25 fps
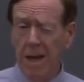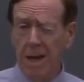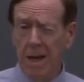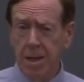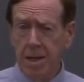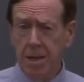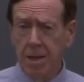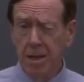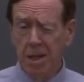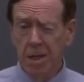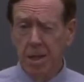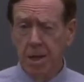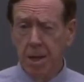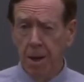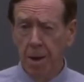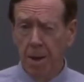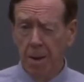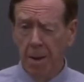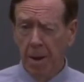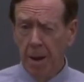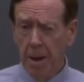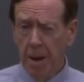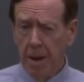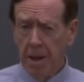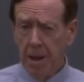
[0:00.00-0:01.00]
is
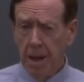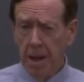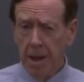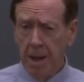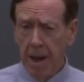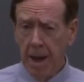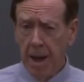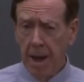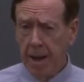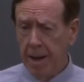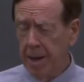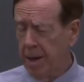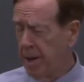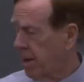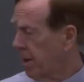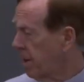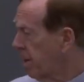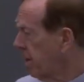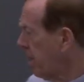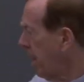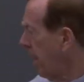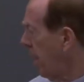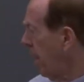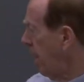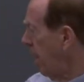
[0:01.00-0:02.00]
connect
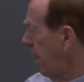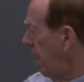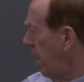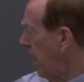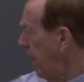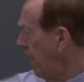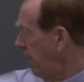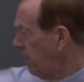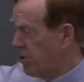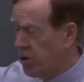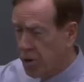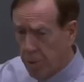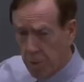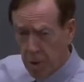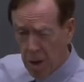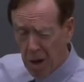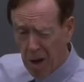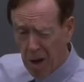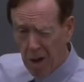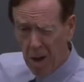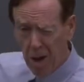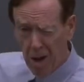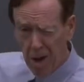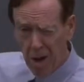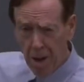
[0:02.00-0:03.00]
the
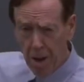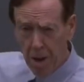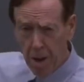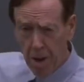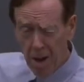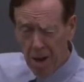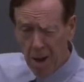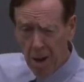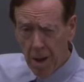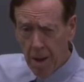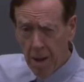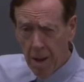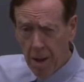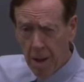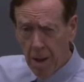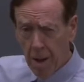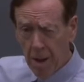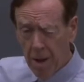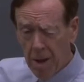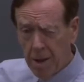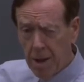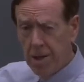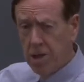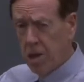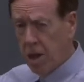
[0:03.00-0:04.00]
algebra,
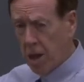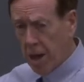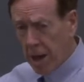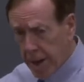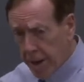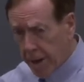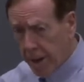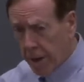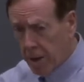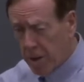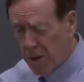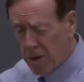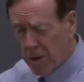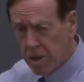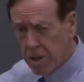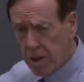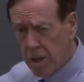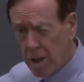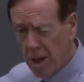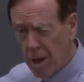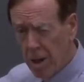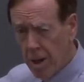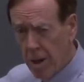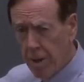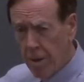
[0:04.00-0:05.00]
these letters,
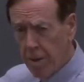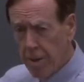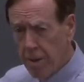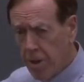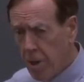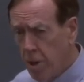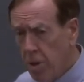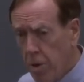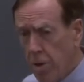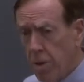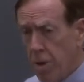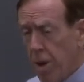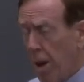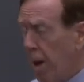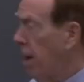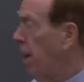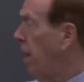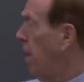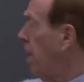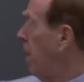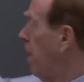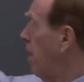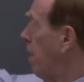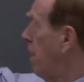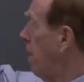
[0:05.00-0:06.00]
to the
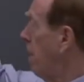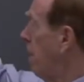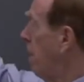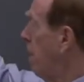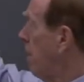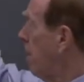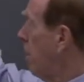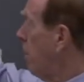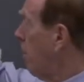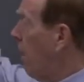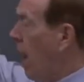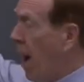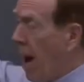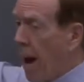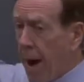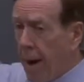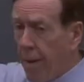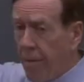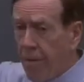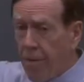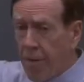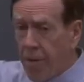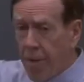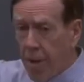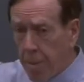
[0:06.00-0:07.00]

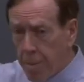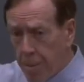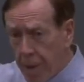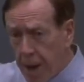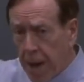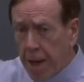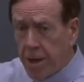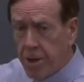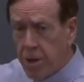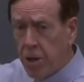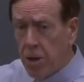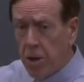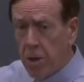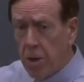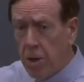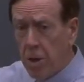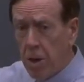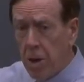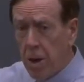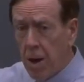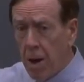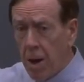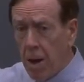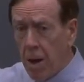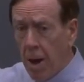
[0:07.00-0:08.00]
graph, the picture,
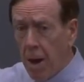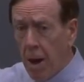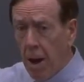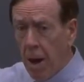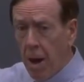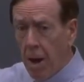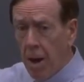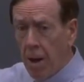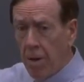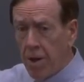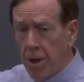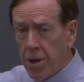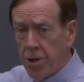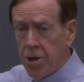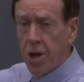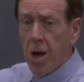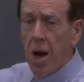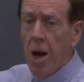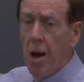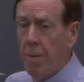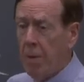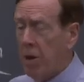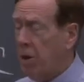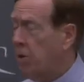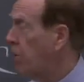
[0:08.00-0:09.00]
the
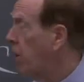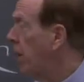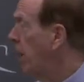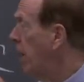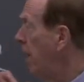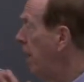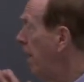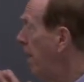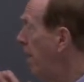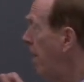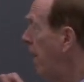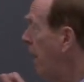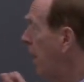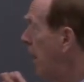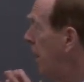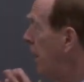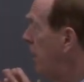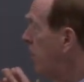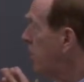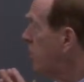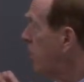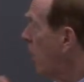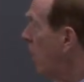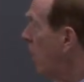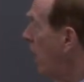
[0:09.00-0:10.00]
geometry.
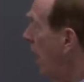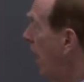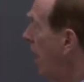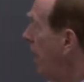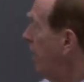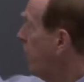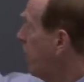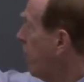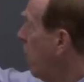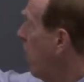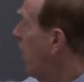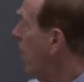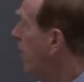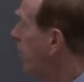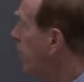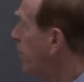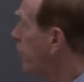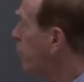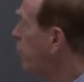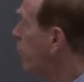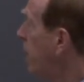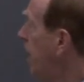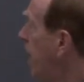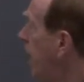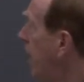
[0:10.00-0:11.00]
So I've drawn
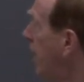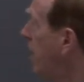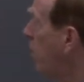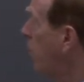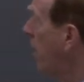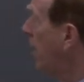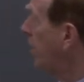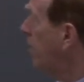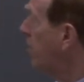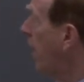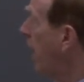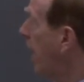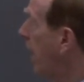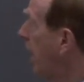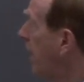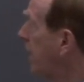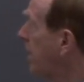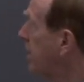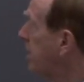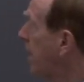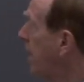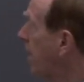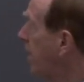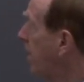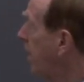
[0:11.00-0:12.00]
3
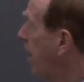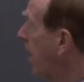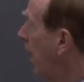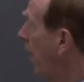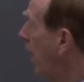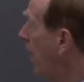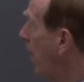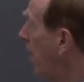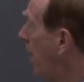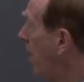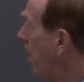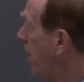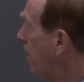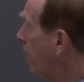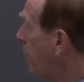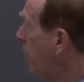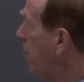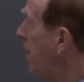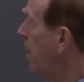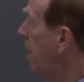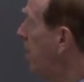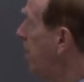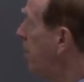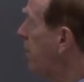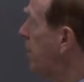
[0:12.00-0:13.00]
quadratics up there,
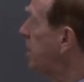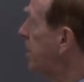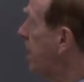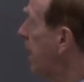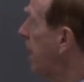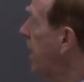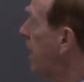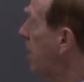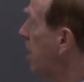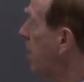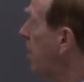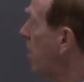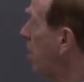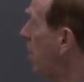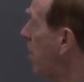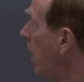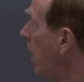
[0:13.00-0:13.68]
3 particular